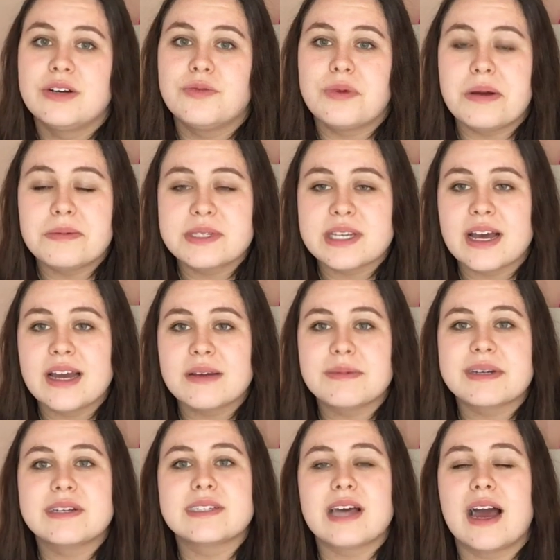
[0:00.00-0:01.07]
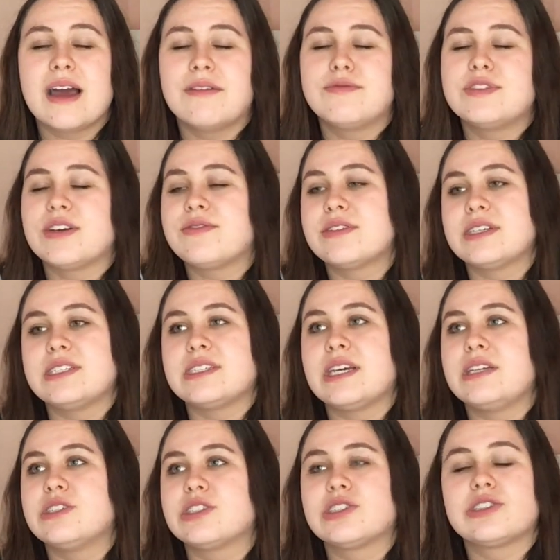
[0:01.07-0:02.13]
website because I've definitely
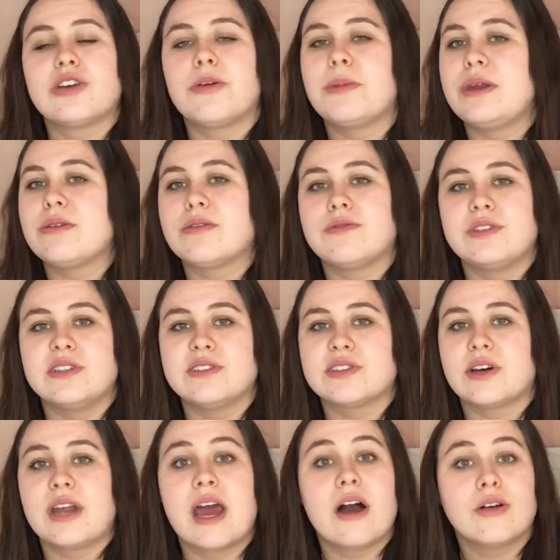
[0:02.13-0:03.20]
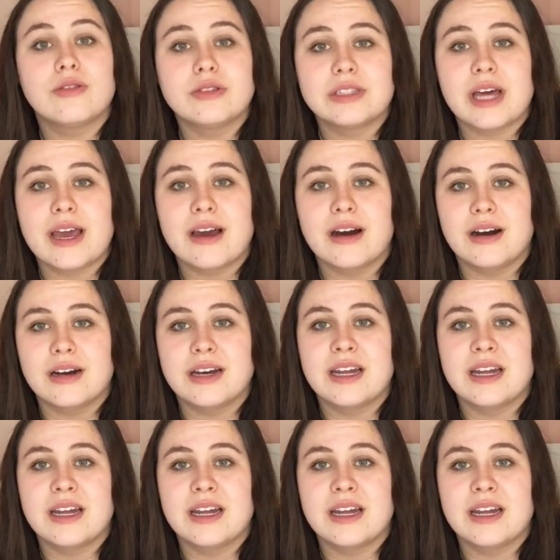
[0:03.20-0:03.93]
seen just so many reviews on how good they are,